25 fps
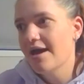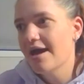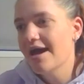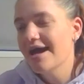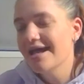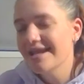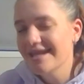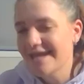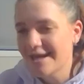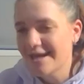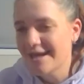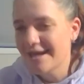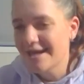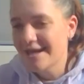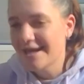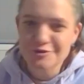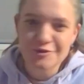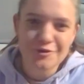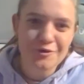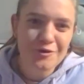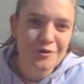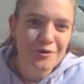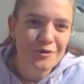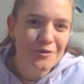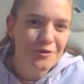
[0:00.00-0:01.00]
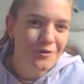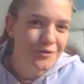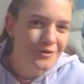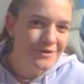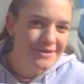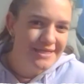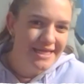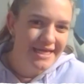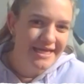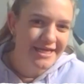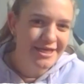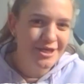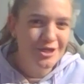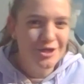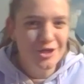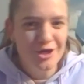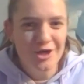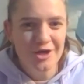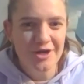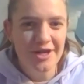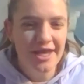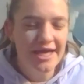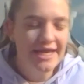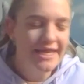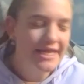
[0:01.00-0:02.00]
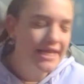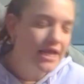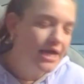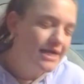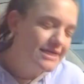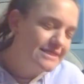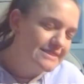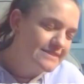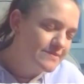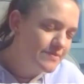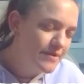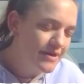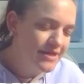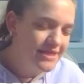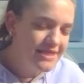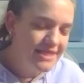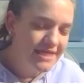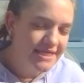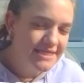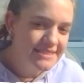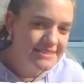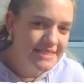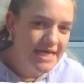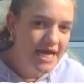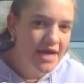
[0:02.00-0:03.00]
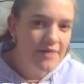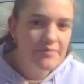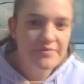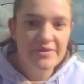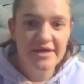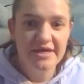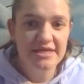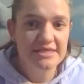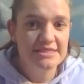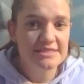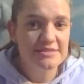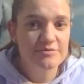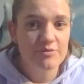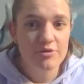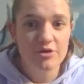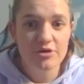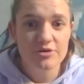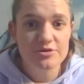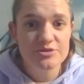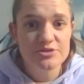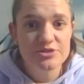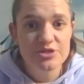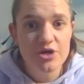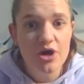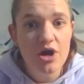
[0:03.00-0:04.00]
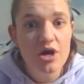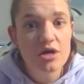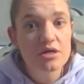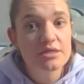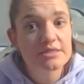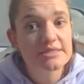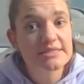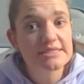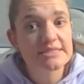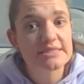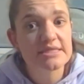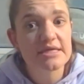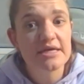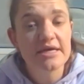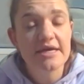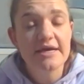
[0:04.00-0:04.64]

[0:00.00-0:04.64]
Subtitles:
a Labrador or like, like likes to pick things up, they can swallow socks,